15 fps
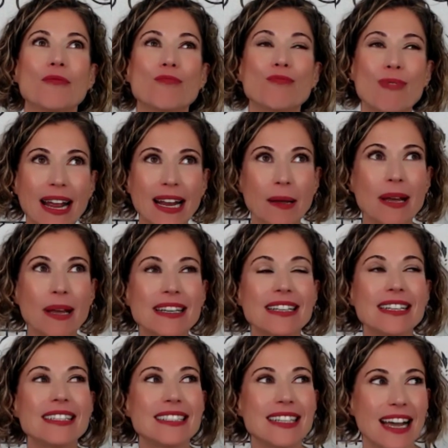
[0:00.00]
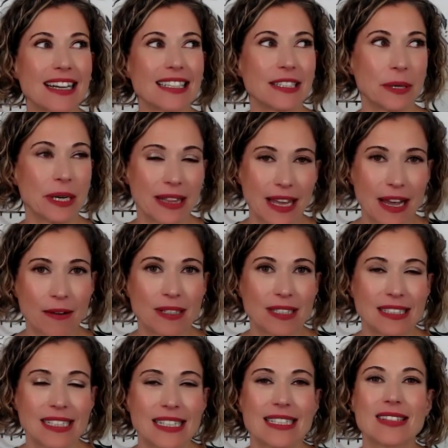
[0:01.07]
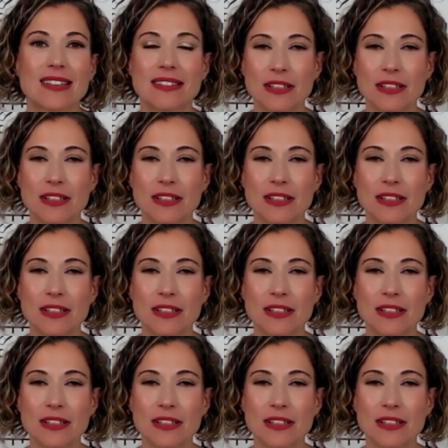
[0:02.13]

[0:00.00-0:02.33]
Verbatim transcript: recommended dietary allowance is